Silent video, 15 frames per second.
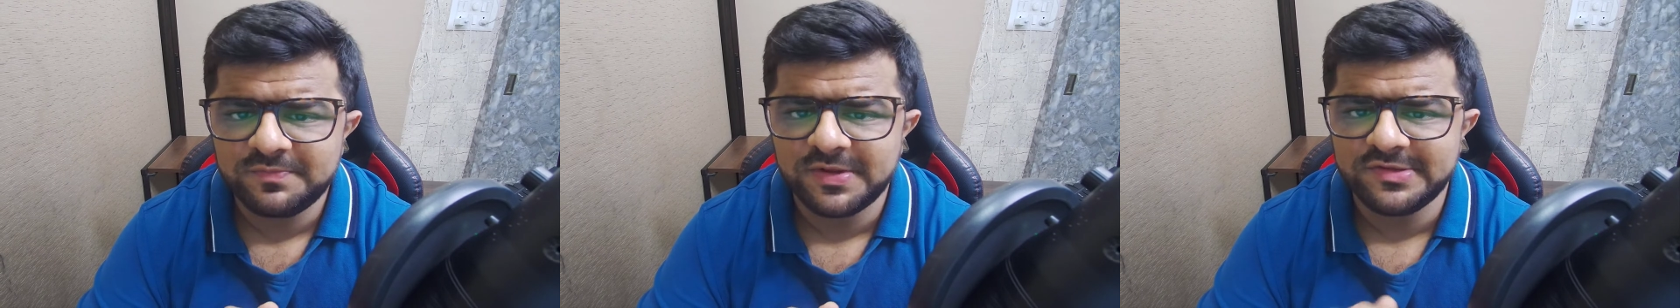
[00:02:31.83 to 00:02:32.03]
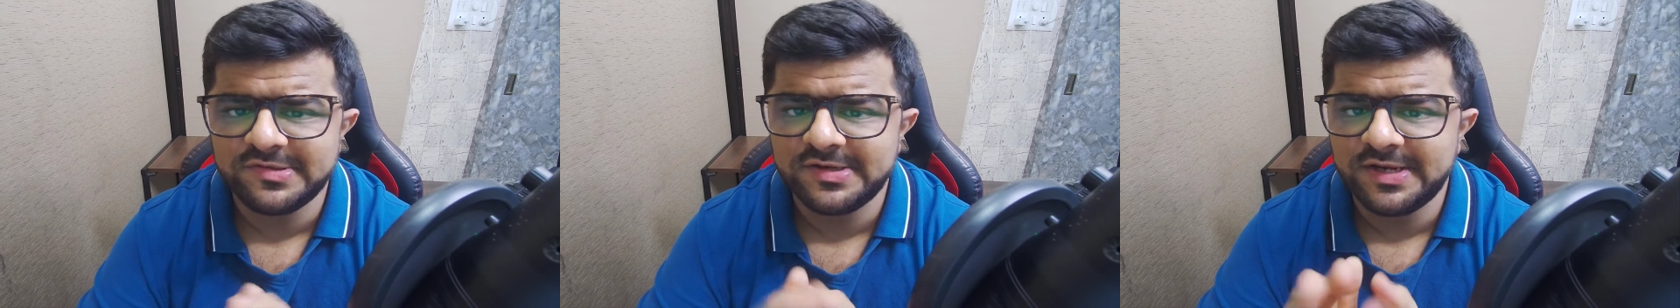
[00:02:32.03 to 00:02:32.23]

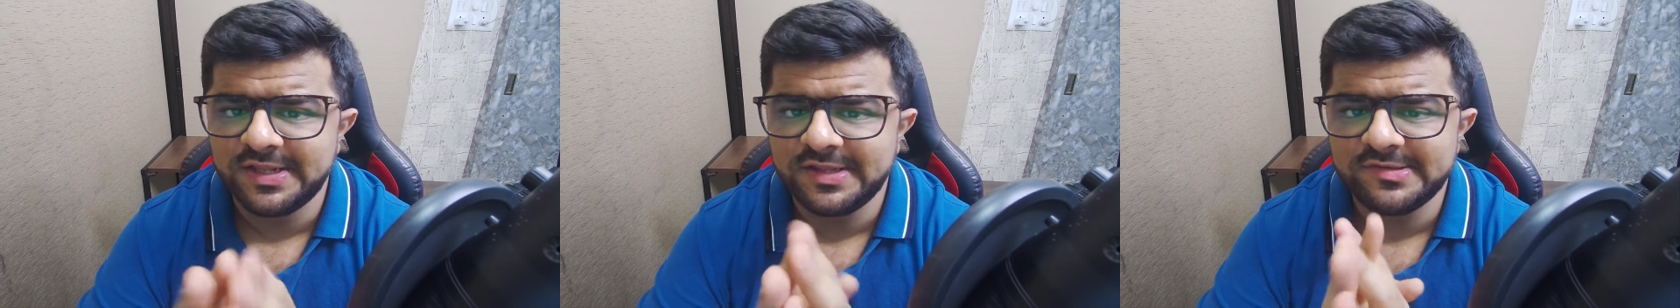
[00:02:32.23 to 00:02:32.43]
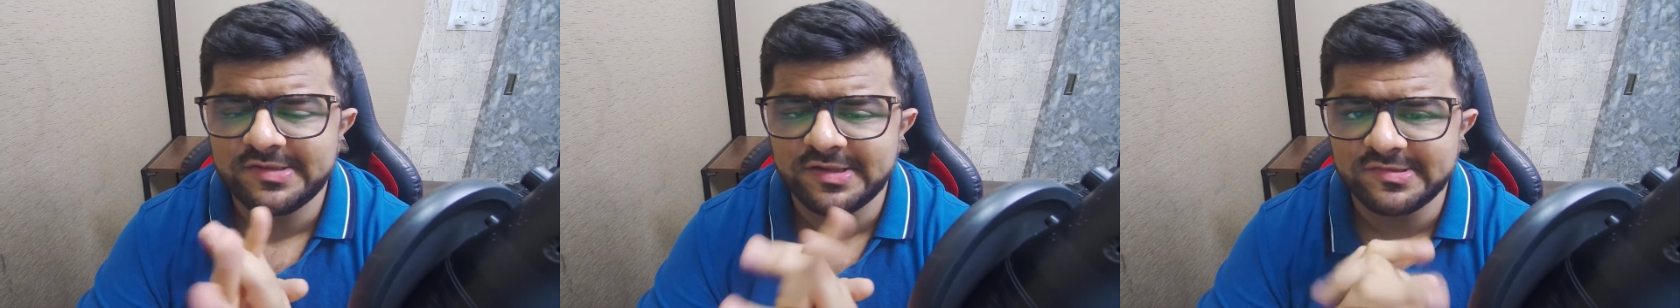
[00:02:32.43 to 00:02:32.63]

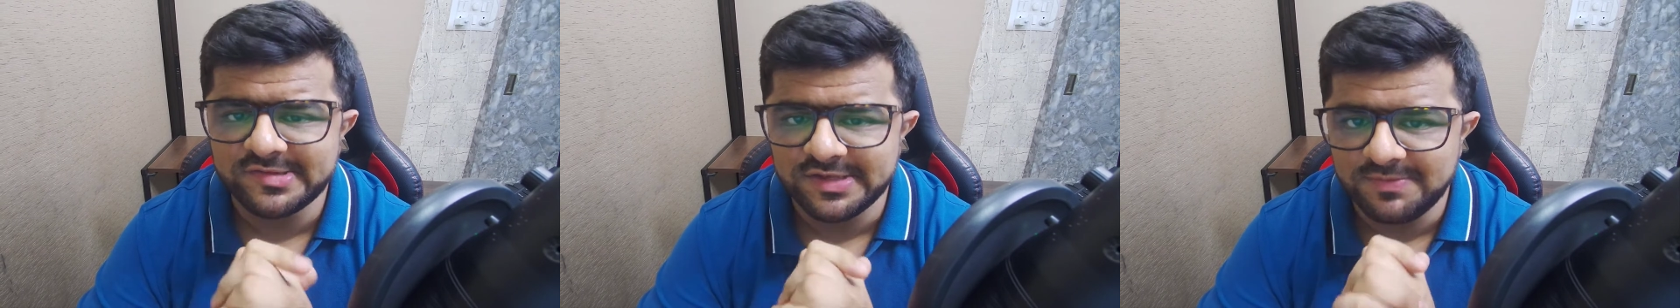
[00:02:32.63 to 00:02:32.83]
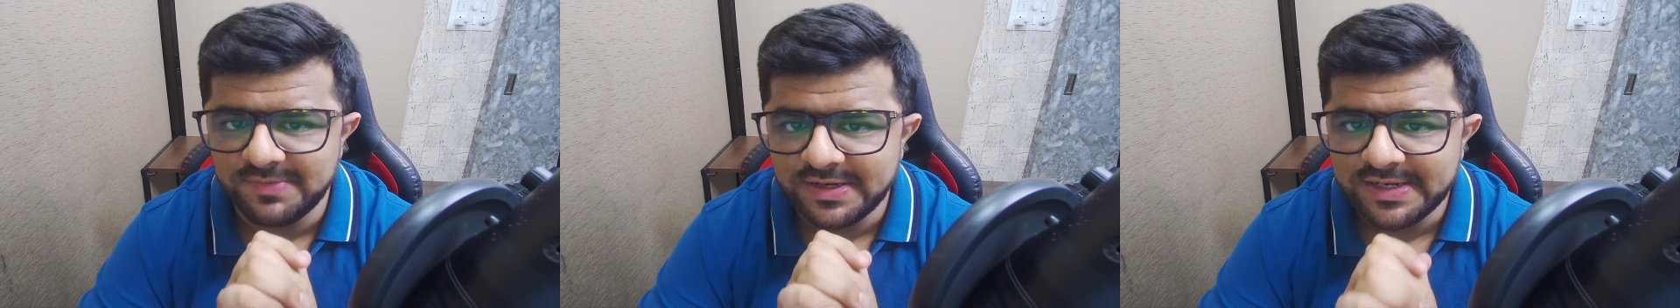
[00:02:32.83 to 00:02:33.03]
budgeting is
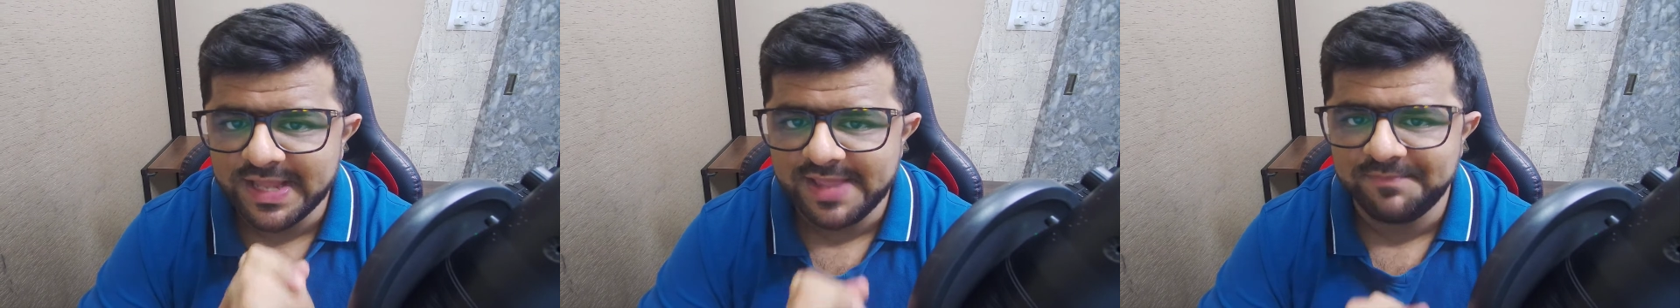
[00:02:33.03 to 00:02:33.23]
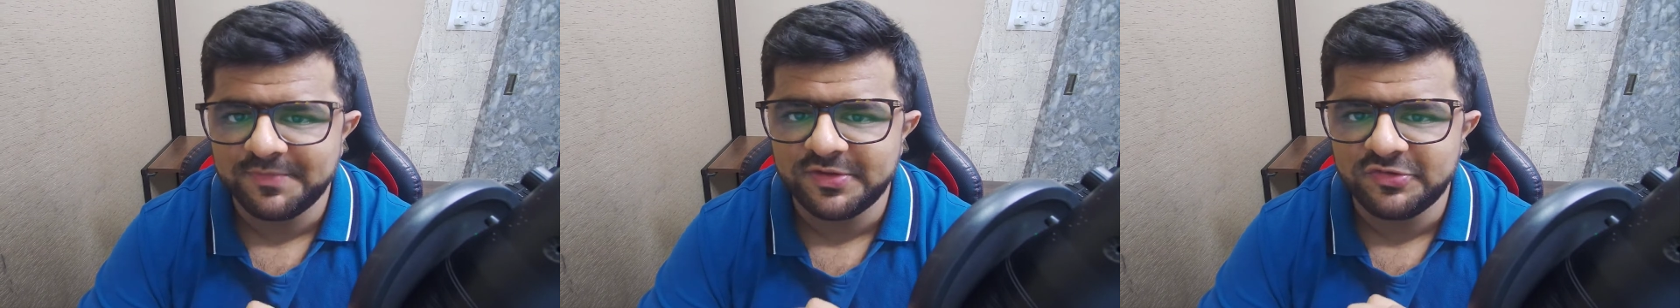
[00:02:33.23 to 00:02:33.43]
extremely
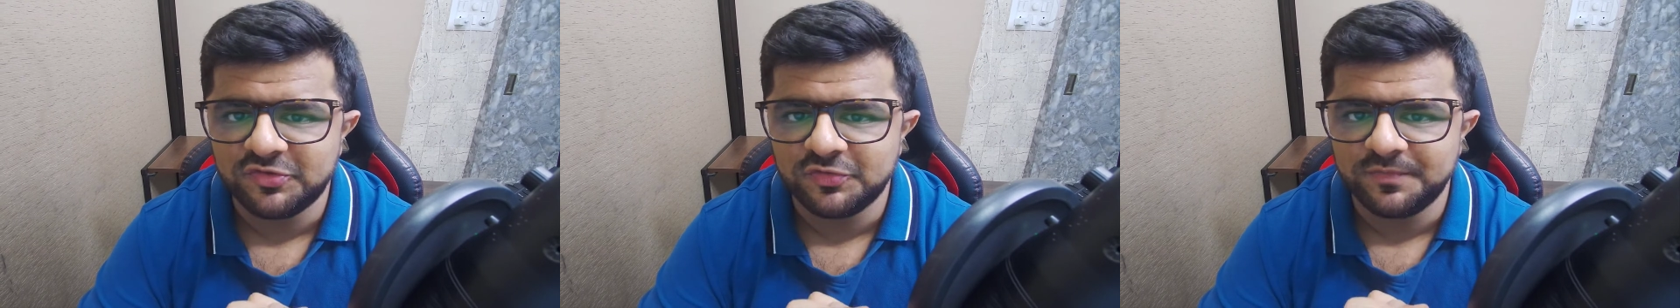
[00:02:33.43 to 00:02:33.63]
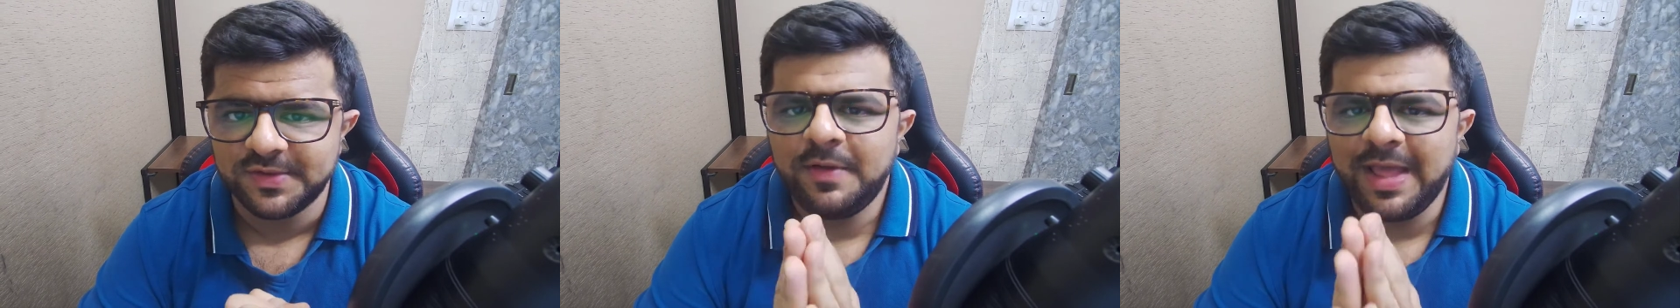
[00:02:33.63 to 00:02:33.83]

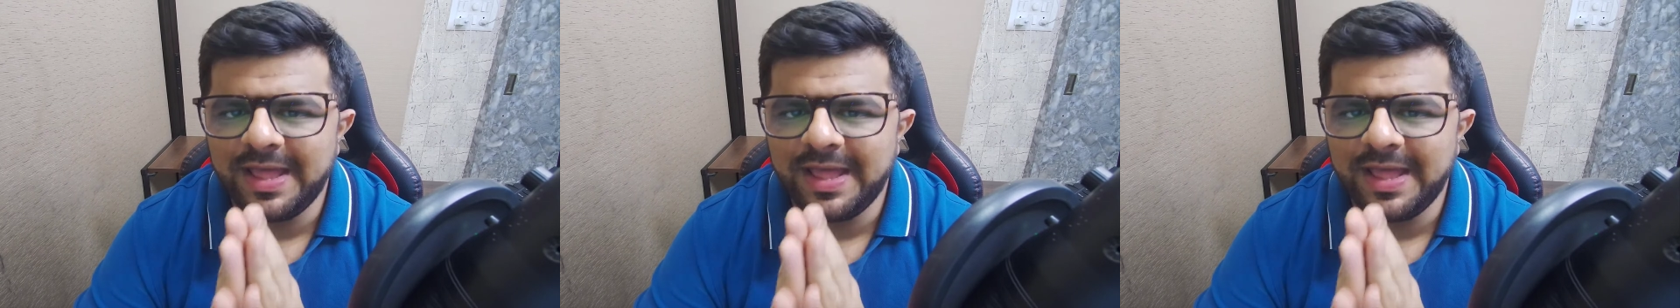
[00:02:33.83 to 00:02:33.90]
time-consuming,